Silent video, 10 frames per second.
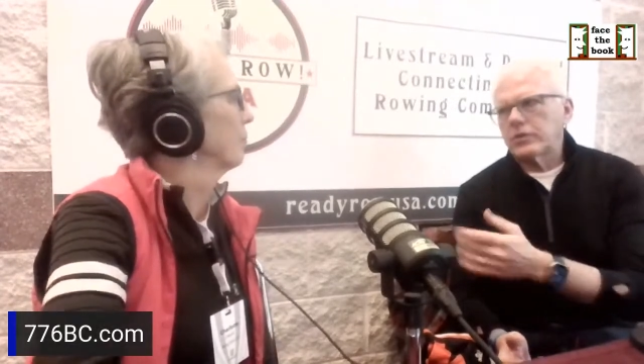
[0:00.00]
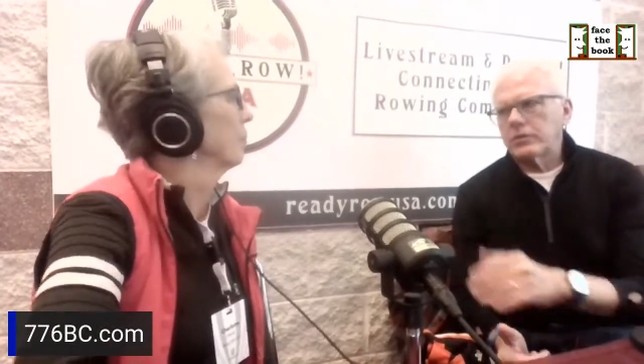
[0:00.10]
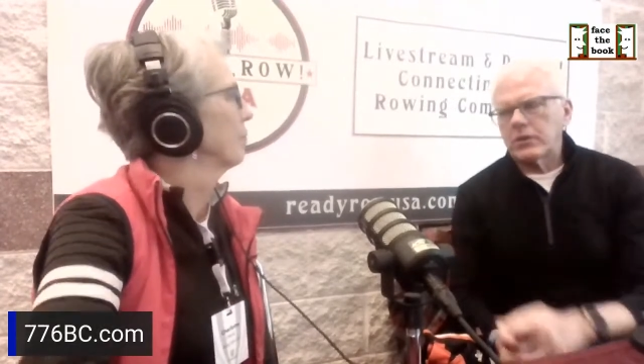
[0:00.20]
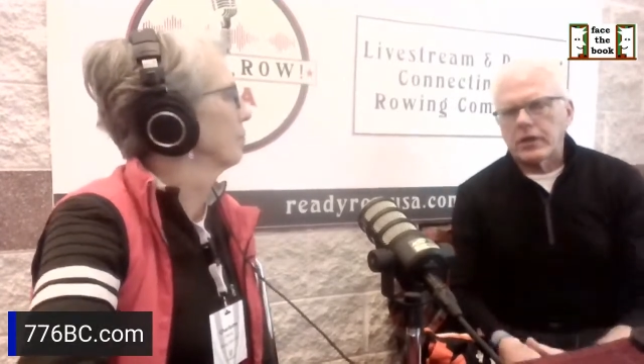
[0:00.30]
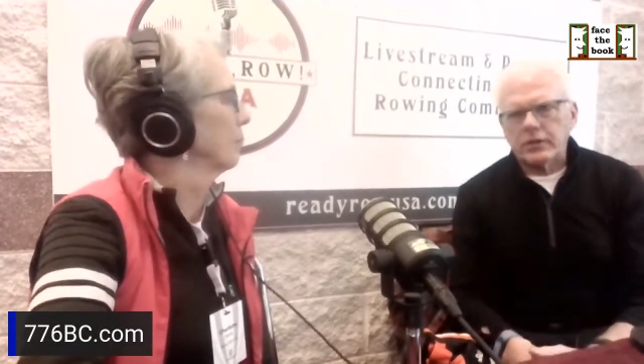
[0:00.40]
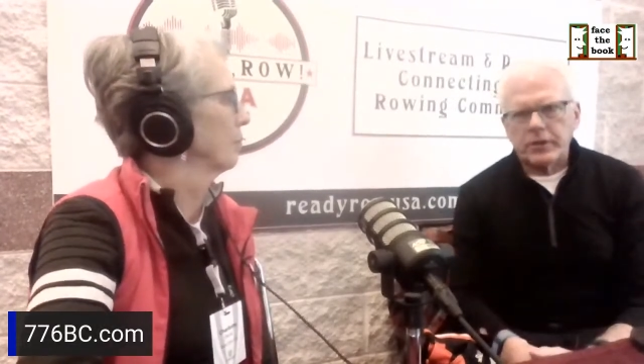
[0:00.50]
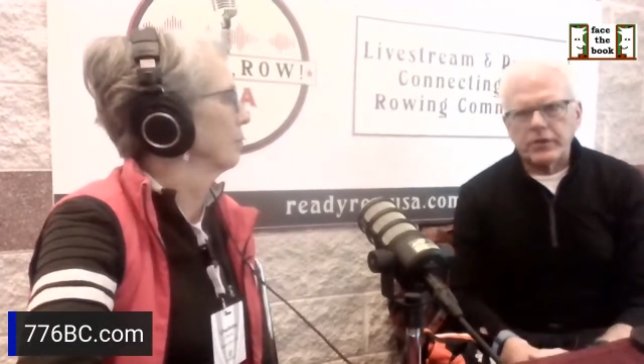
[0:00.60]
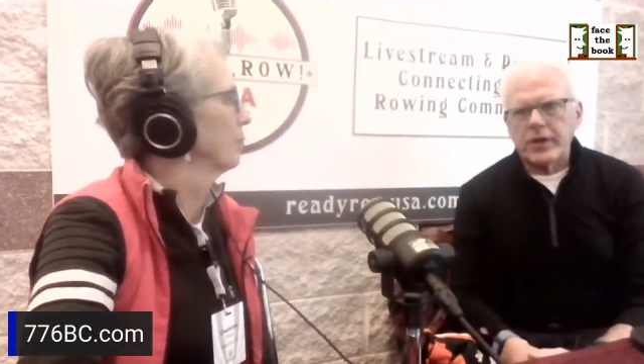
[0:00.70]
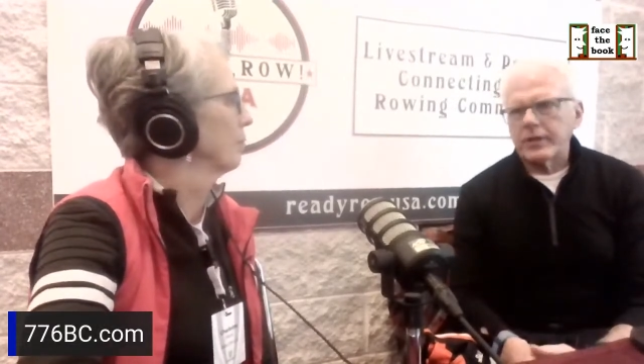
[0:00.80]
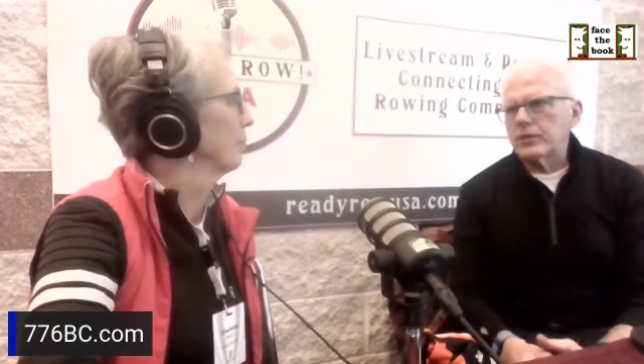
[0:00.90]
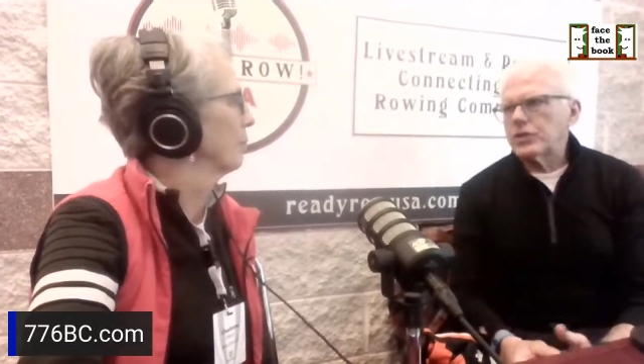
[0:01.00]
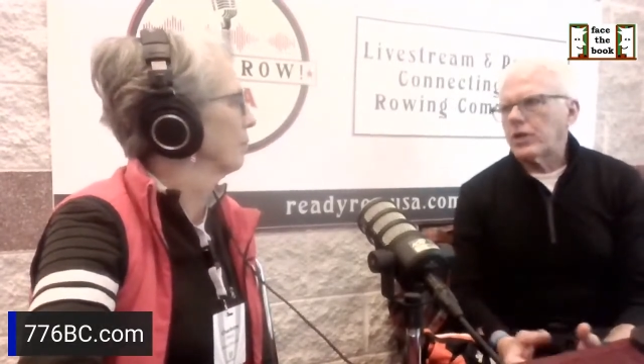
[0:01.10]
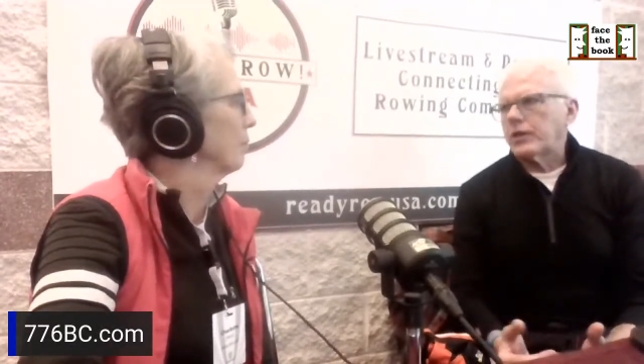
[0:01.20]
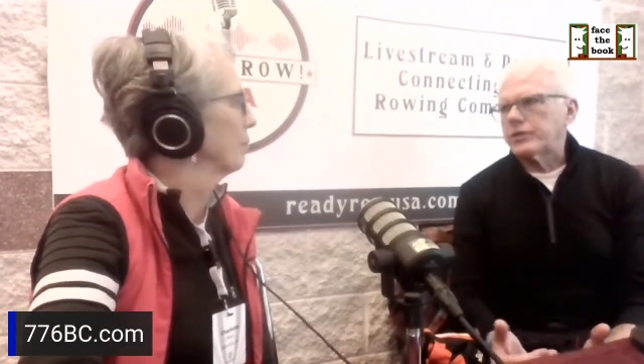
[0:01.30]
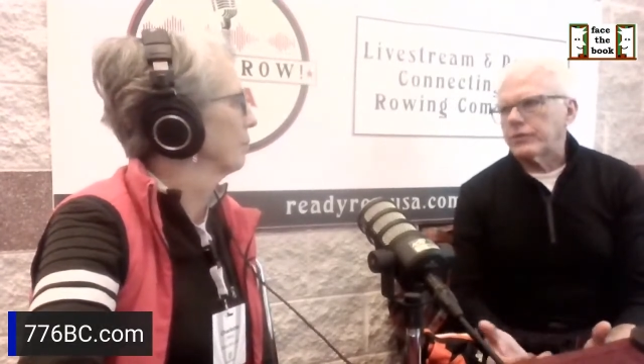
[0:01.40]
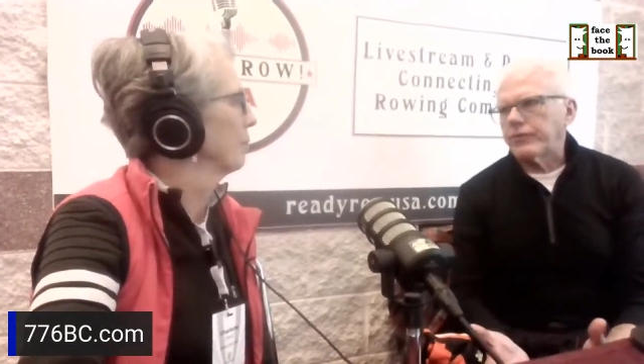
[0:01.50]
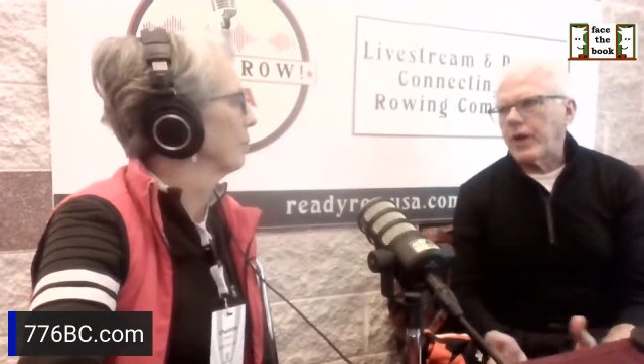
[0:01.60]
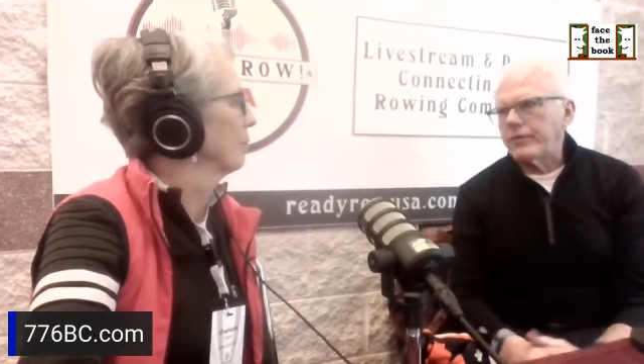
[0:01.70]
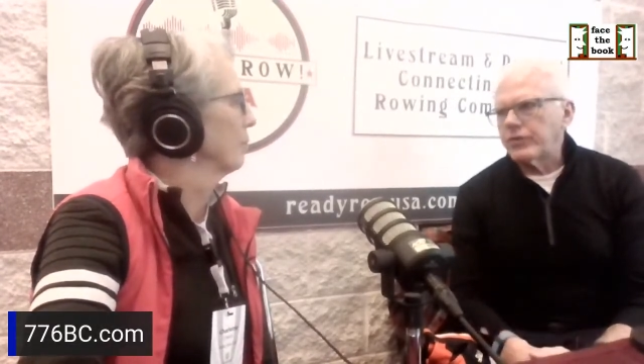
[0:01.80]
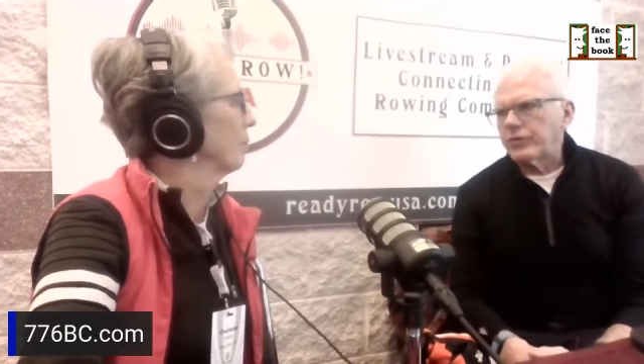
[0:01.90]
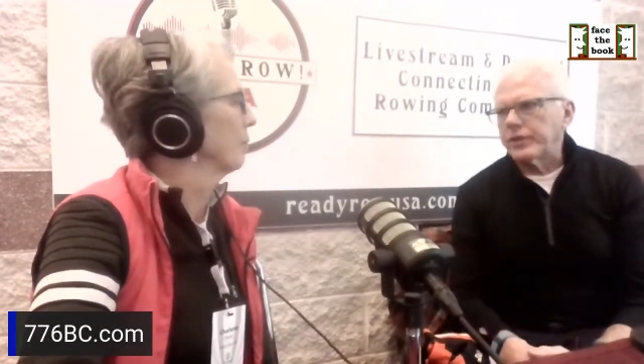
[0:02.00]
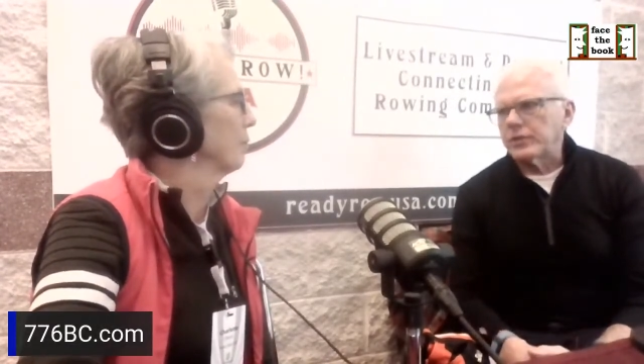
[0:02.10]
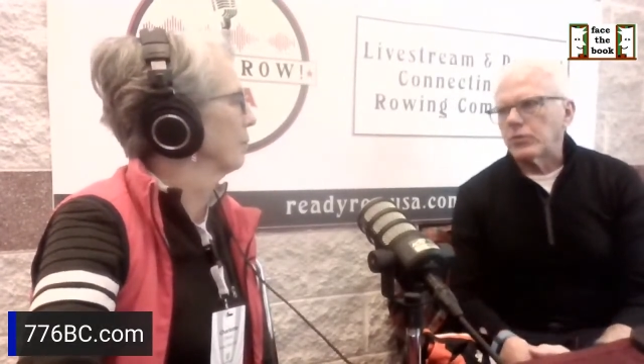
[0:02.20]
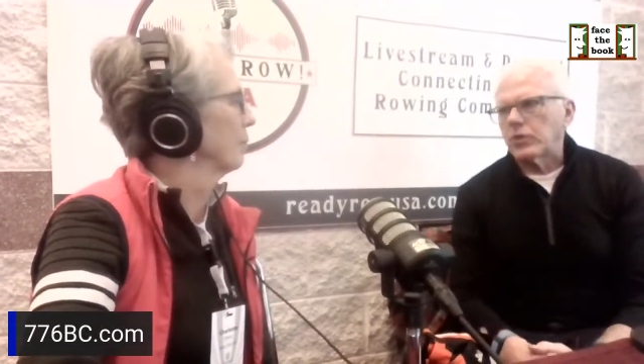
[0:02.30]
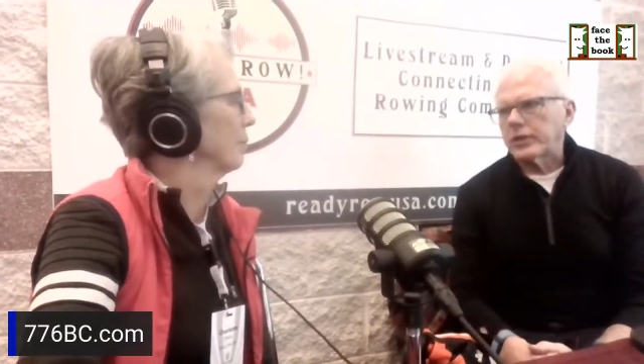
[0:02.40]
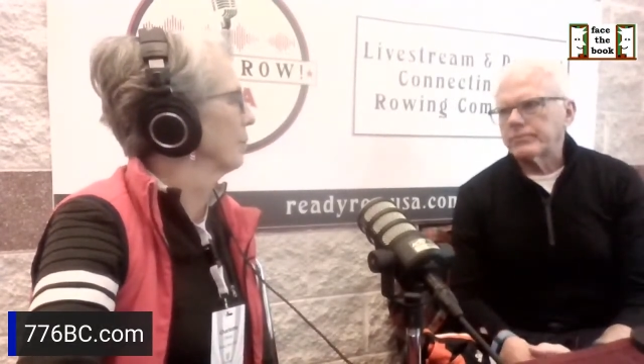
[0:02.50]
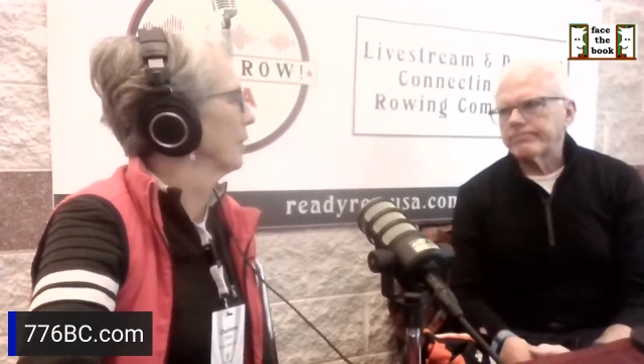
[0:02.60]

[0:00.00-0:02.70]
were talking about, you're out in Charles at 5:30 in the morning.